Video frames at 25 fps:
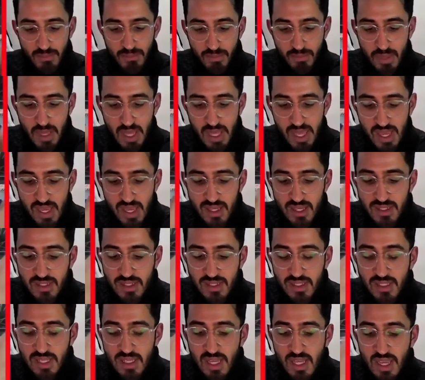base.
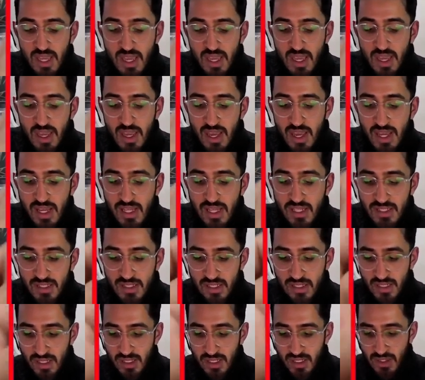And
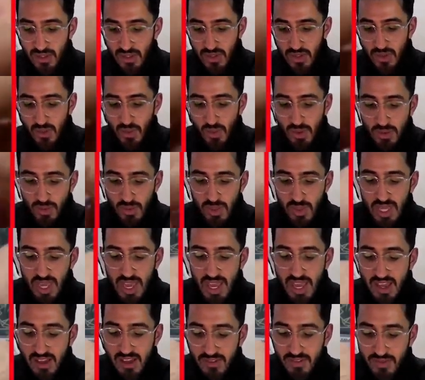look what we
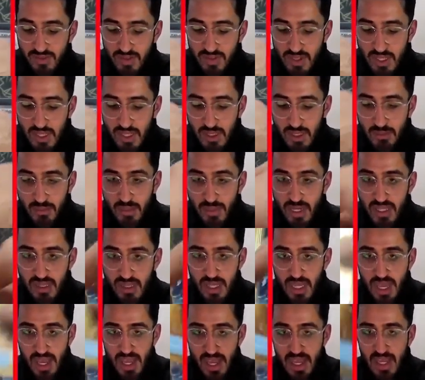have by
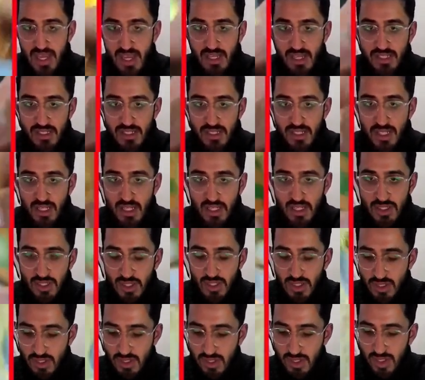the end.
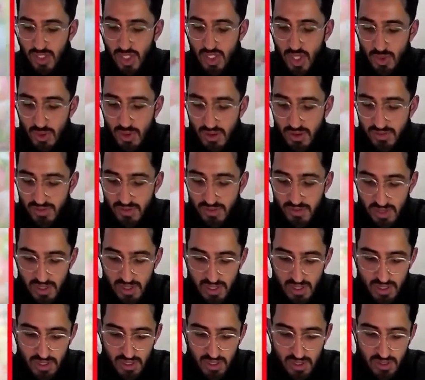Show off
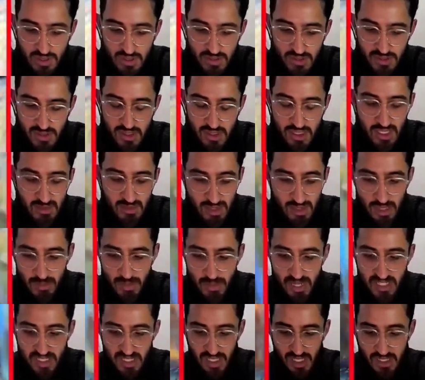some of the
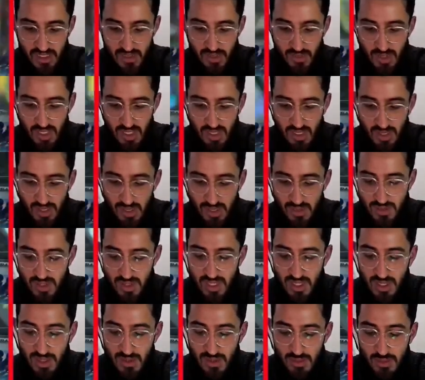best hits we got. There's
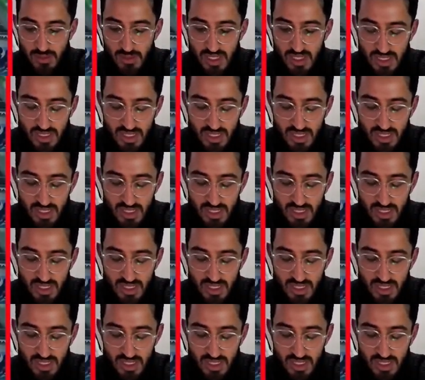another one behind